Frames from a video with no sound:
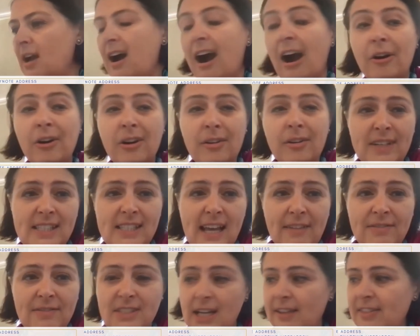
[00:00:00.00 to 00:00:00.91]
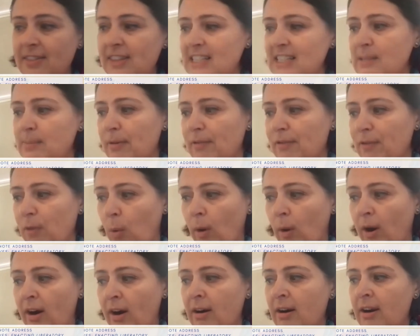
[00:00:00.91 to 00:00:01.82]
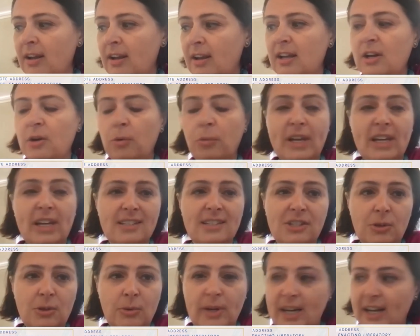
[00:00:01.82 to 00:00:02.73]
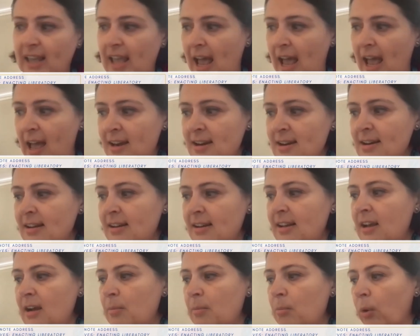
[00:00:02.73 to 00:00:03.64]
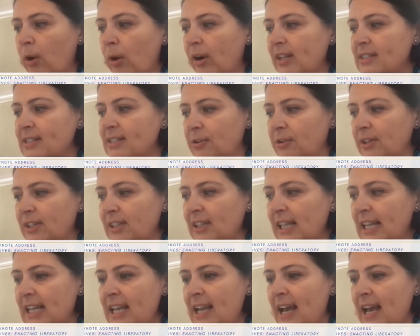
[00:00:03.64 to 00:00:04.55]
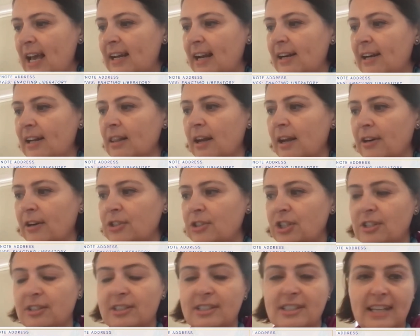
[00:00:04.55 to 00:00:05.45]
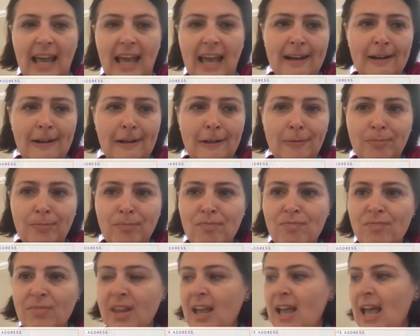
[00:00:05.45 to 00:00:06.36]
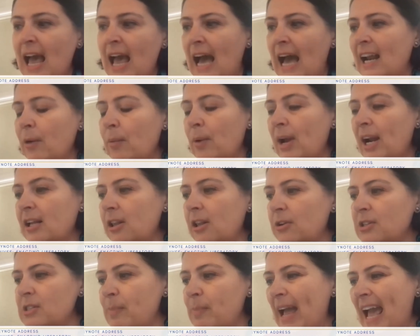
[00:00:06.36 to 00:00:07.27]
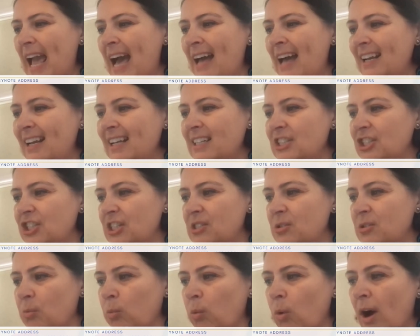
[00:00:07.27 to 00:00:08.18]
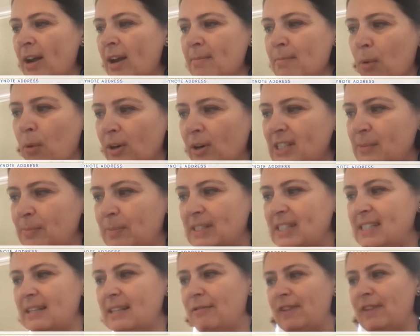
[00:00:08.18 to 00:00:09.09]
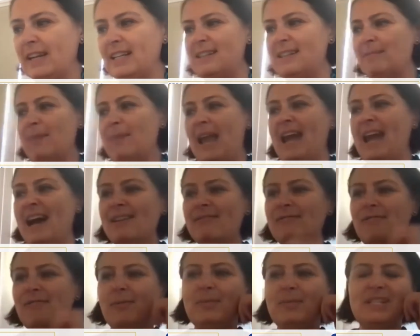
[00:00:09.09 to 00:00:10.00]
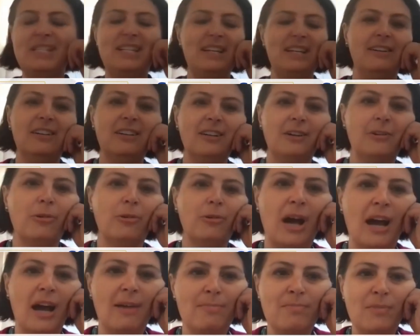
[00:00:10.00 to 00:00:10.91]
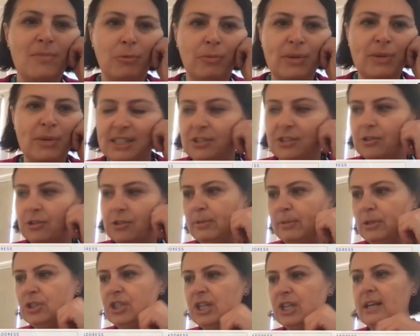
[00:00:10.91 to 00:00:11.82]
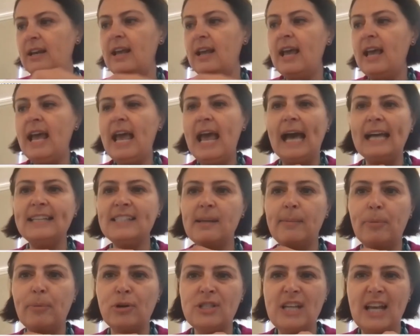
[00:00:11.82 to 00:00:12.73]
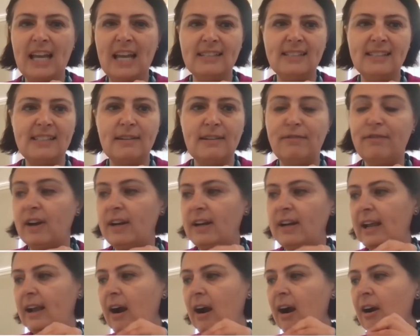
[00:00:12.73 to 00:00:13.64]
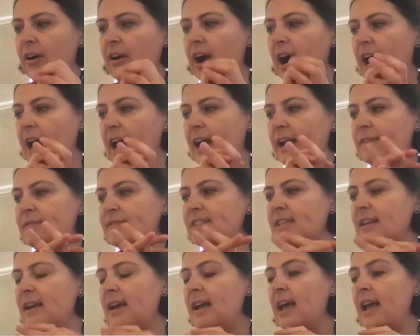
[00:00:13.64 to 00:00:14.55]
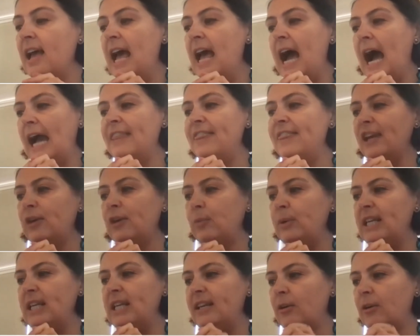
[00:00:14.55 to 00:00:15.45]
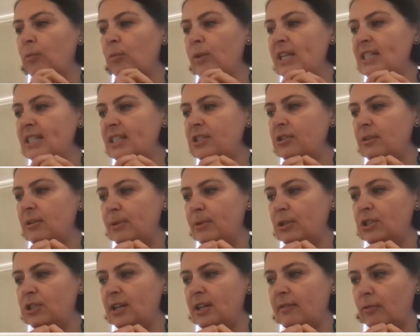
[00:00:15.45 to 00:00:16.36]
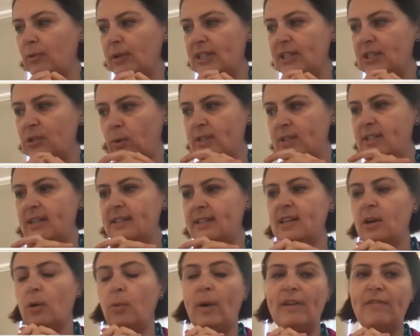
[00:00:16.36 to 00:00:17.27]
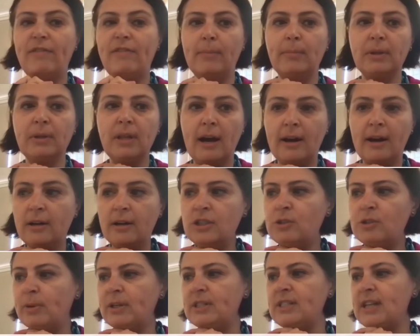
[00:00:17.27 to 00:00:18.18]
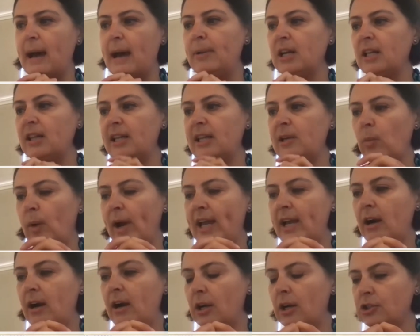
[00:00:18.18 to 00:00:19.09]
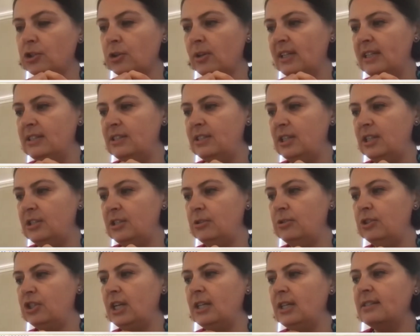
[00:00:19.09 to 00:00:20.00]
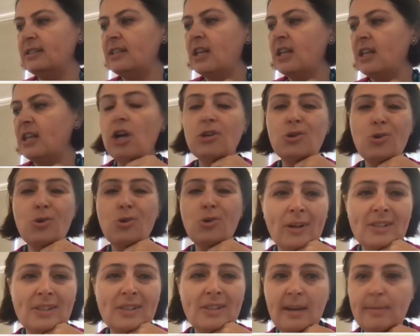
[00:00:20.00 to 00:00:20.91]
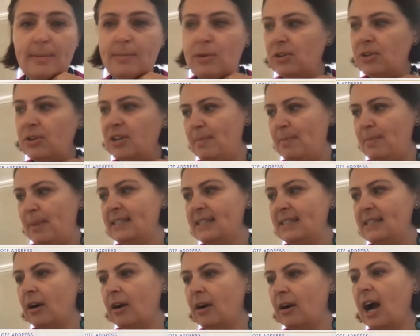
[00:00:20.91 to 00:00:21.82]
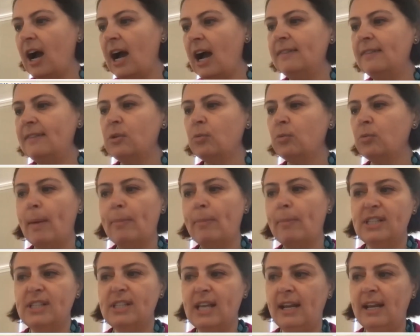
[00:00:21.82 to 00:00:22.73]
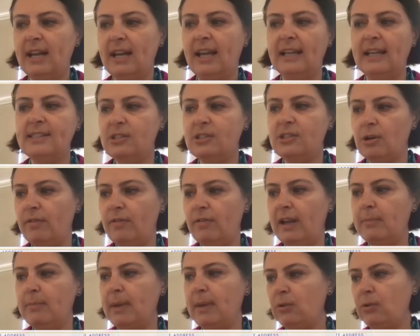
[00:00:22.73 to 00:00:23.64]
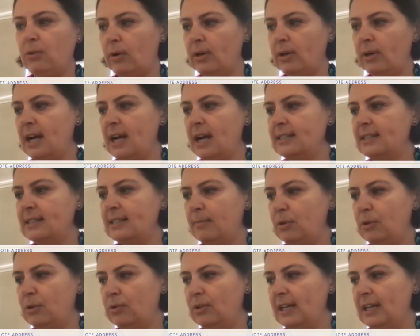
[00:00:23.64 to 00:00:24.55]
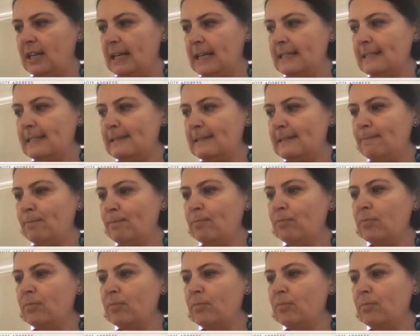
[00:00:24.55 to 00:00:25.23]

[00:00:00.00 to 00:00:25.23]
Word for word: Archivists have done this before. We can do it again, more concertedly and on a larger scale. And I want to close by adding just one more specific demand for material um, redistribution as it pertains to funding archives. I think we need a redistribution of resources away from large, predominantly white cultural institutions towards community-based archives representing and serving minoritized communities.